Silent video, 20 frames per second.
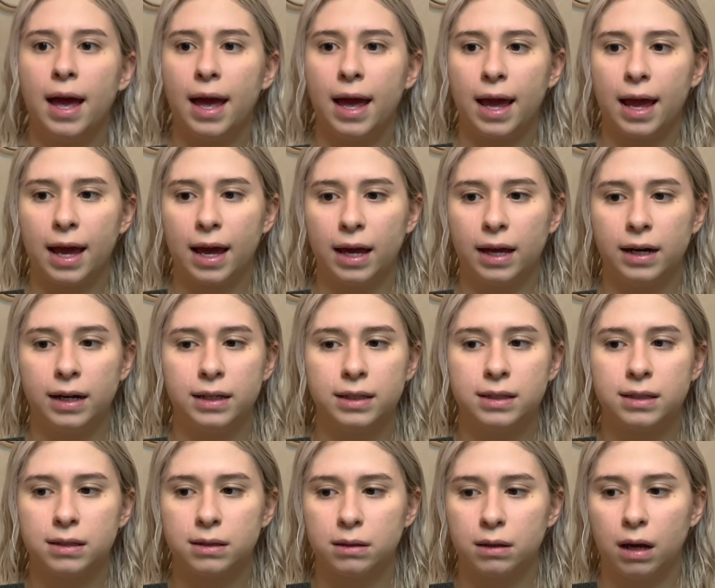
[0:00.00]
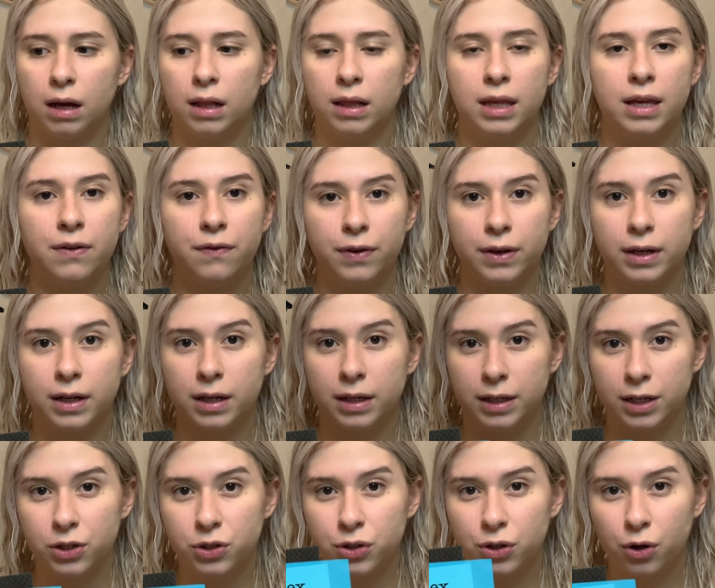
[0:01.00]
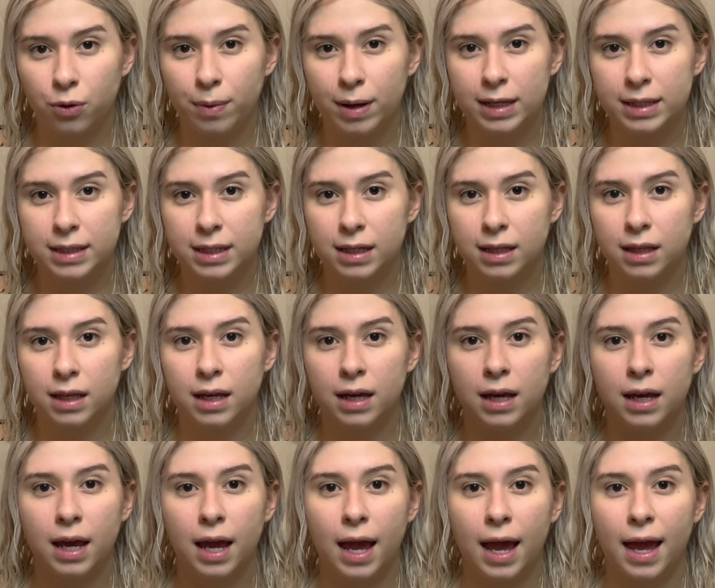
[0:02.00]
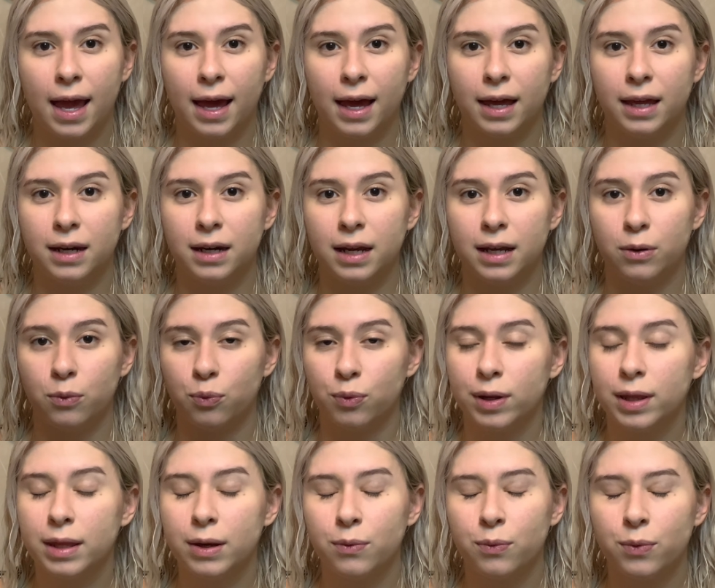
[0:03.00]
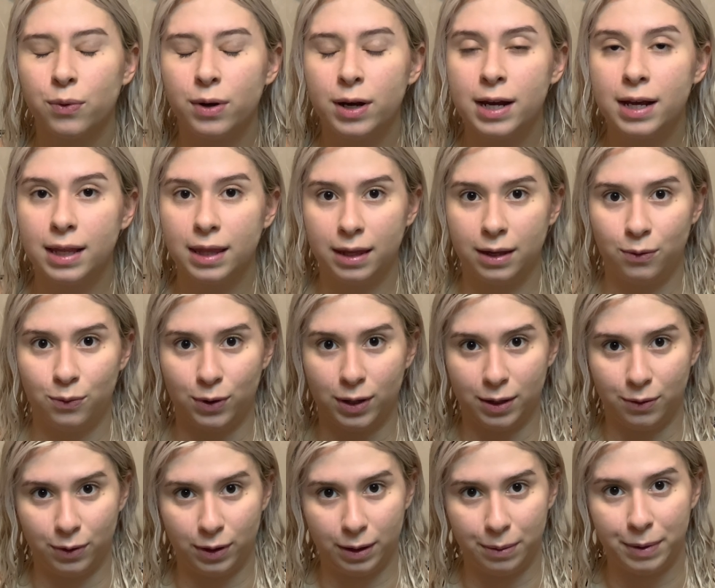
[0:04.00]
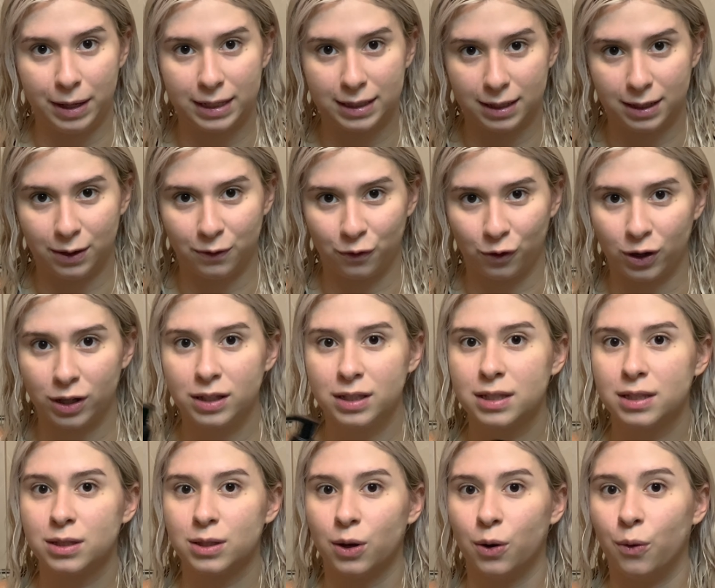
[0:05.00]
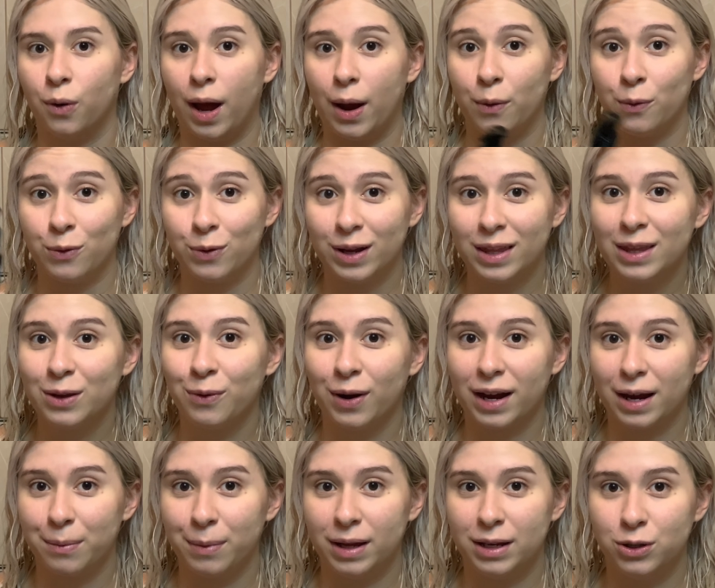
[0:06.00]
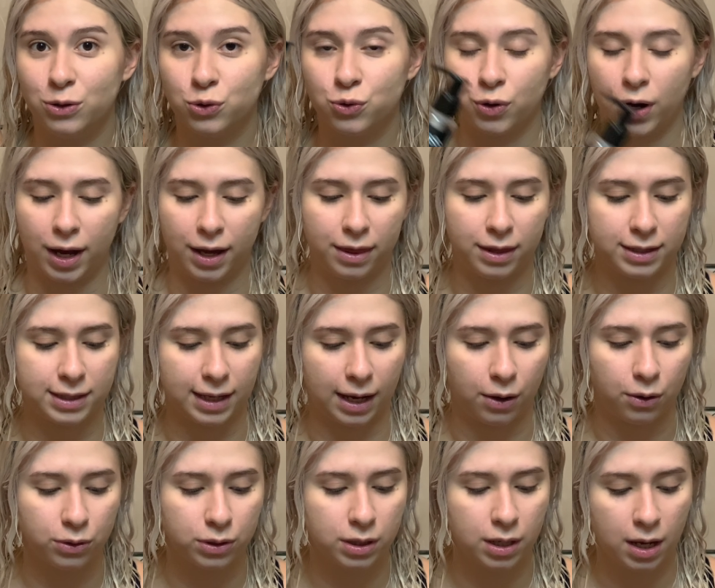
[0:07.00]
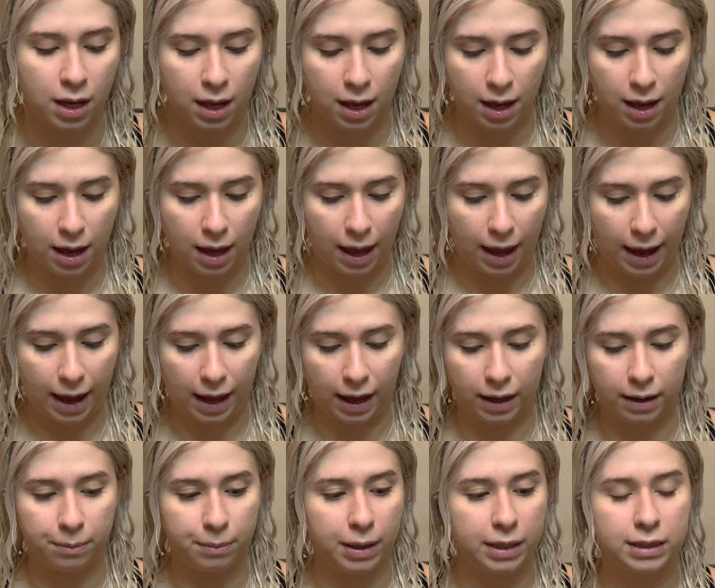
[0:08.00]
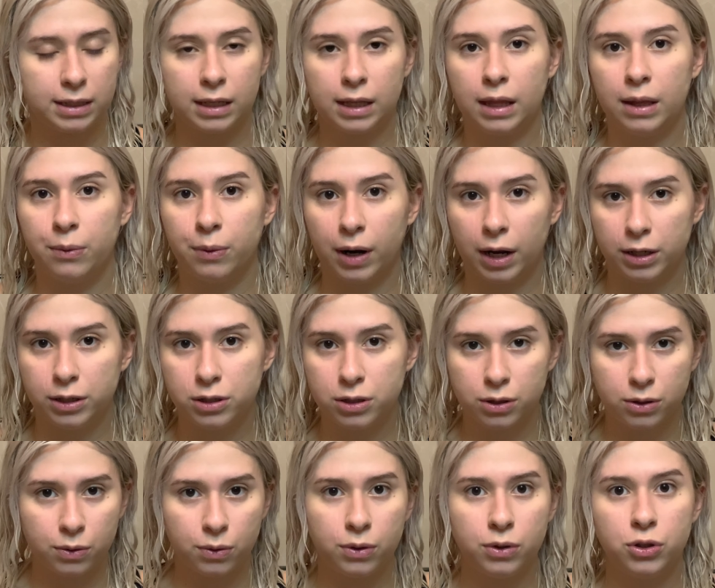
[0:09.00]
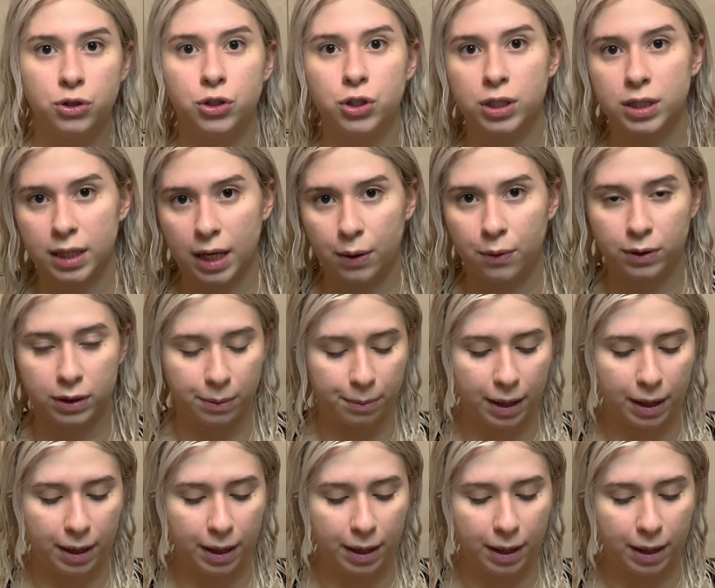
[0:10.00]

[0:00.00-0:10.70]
and it's a leave-in conditioner basically, and it really makes a difference. So I really recommend you try this out. And basically what I do, just like with the